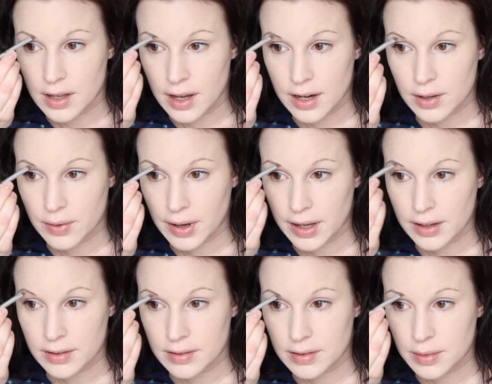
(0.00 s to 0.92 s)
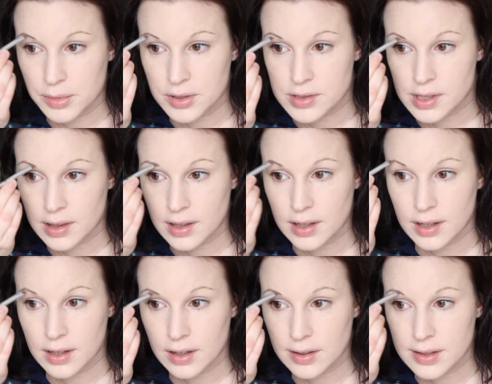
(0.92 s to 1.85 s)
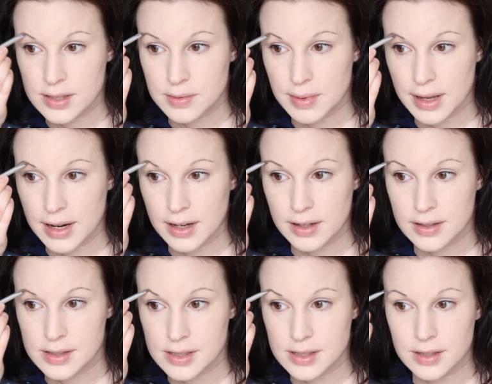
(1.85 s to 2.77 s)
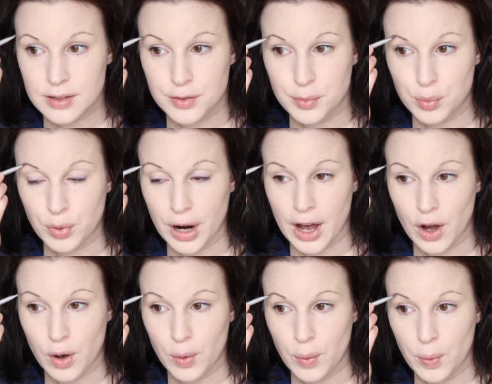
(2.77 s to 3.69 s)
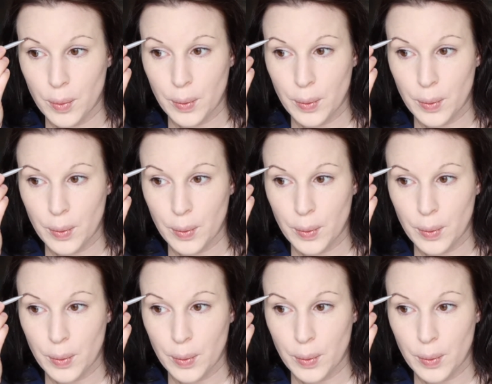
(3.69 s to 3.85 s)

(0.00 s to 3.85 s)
Anyway, I'm using the It Cosmetics Brow